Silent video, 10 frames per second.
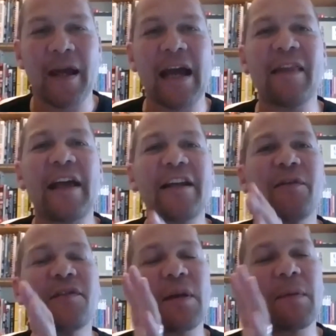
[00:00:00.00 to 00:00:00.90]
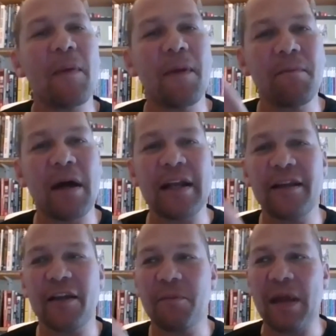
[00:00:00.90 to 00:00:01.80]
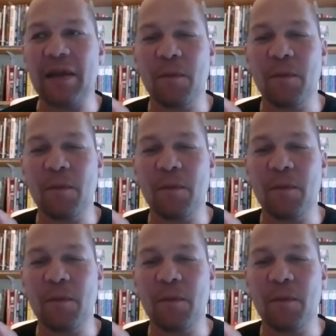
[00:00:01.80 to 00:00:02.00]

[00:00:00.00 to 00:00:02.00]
and then use some of the money that you make